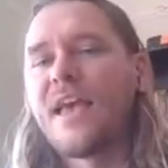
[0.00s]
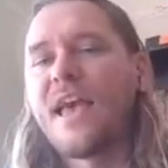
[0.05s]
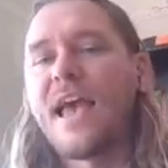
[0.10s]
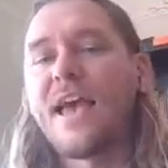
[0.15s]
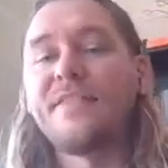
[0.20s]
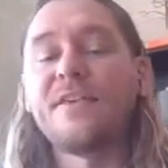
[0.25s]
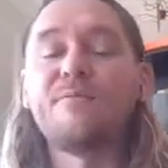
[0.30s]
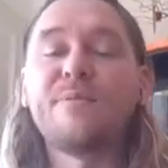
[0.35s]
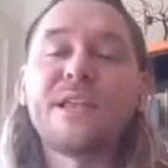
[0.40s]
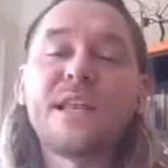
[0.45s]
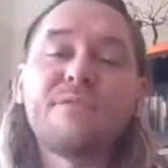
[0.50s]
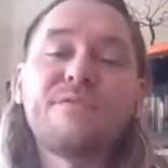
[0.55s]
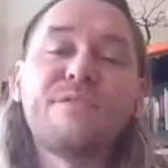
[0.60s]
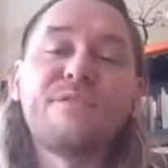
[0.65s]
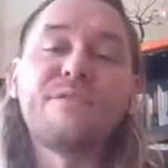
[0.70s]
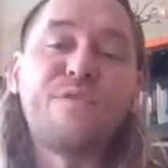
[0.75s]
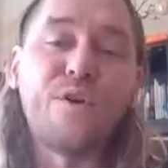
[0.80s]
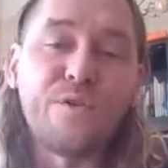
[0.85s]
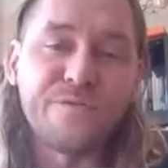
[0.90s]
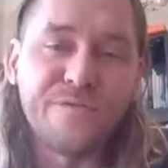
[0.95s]
And then we can have a
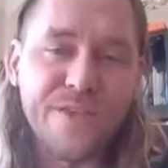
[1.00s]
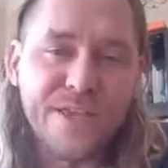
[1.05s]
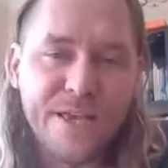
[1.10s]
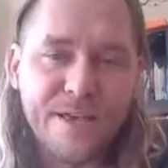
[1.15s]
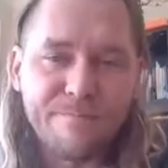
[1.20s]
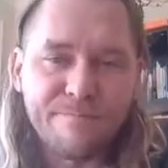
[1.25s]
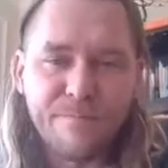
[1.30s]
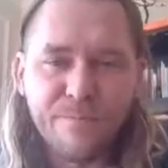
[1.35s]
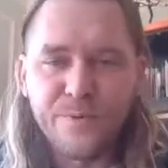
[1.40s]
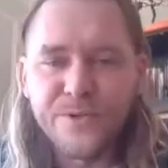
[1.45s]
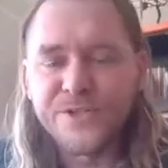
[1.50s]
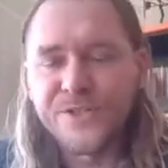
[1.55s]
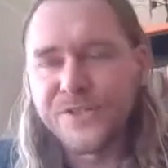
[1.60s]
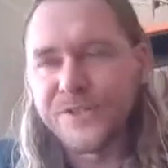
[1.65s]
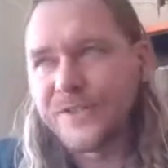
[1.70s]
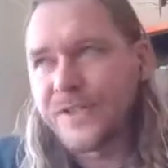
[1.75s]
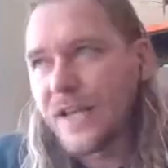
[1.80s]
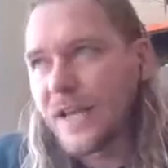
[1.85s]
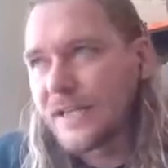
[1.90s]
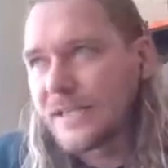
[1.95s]
Vault VM, which is